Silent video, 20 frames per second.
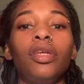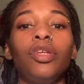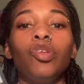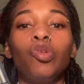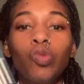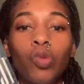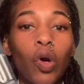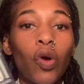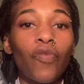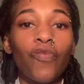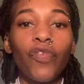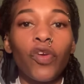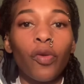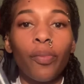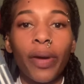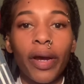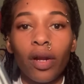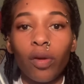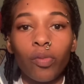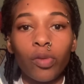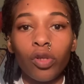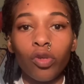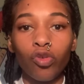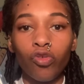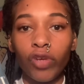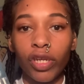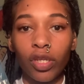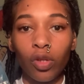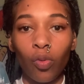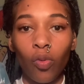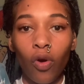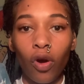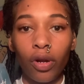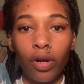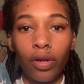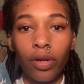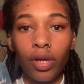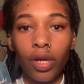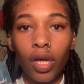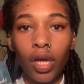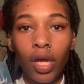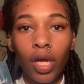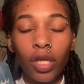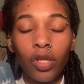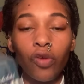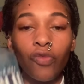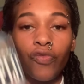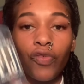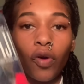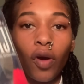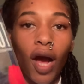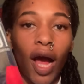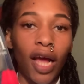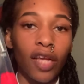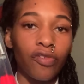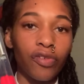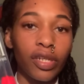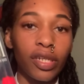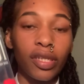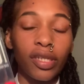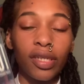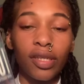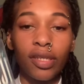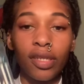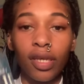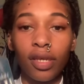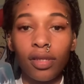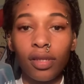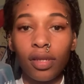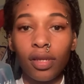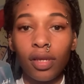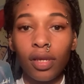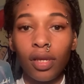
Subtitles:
you don't feel better when you drink the water. You feel hydrated, 10-10.